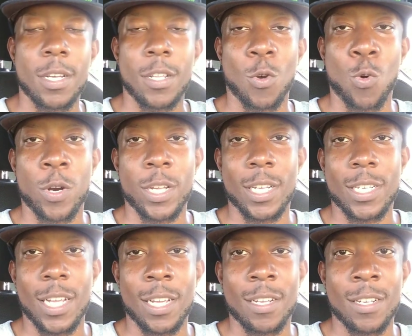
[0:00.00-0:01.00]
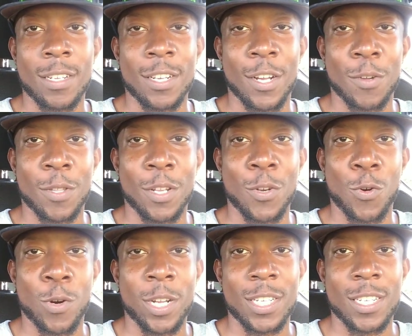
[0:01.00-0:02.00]
the orientate, you know the
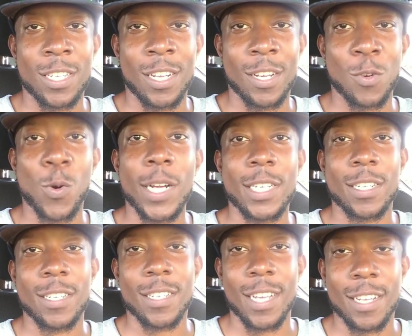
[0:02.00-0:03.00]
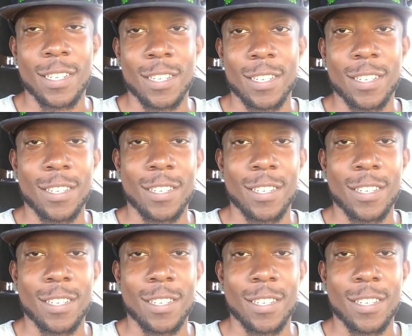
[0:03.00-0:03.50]
oriented uh, question test